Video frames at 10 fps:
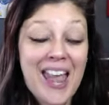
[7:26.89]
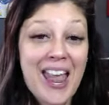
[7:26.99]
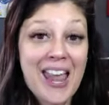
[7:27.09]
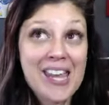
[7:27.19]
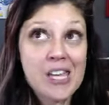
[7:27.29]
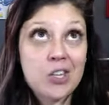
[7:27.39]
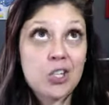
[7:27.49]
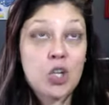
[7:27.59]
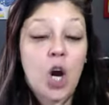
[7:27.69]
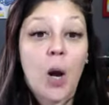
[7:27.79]
a
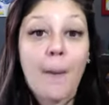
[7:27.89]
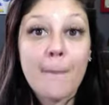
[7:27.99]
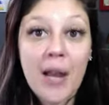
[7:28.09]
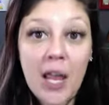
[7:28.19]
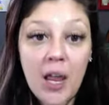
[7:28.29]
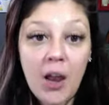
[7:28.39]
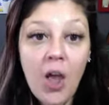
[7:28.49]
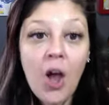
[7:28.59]
determinant